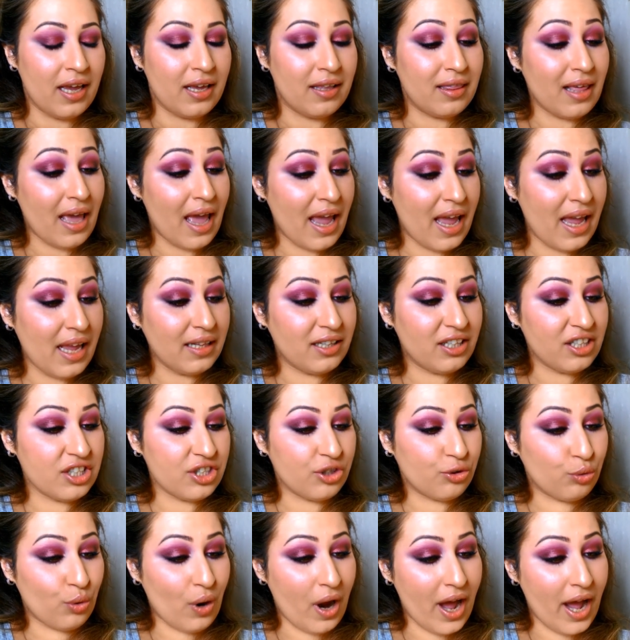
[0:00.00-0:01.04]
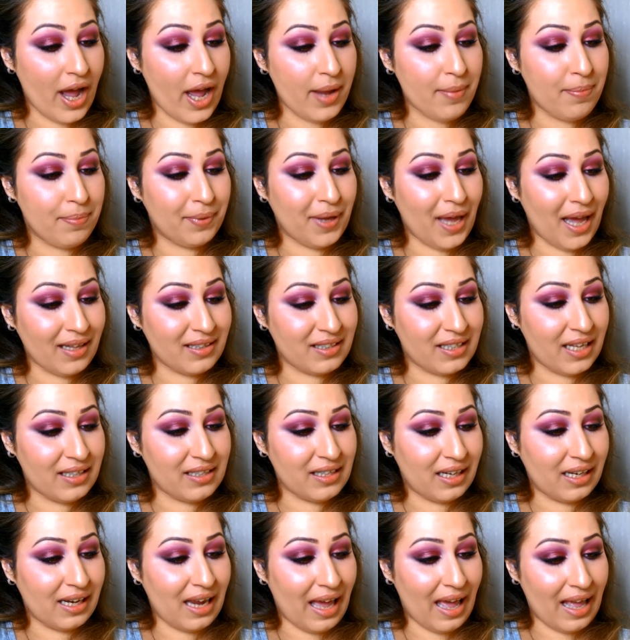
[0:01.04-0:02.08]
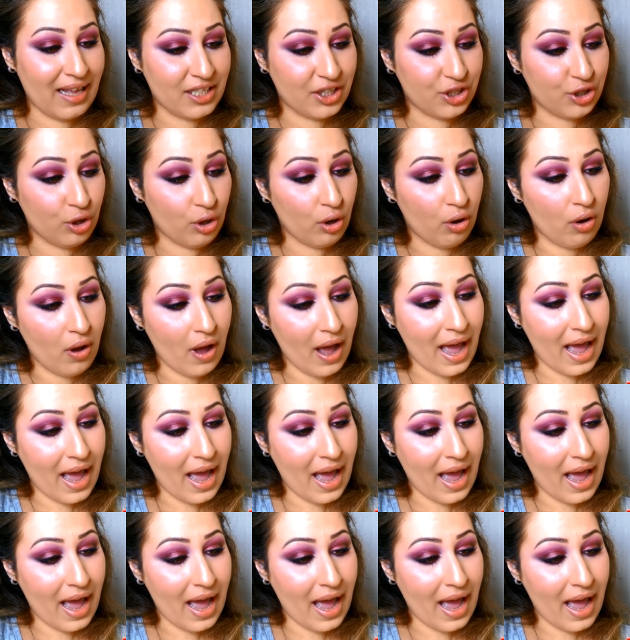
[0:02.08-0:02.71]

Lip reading: They describe Cartier Declaration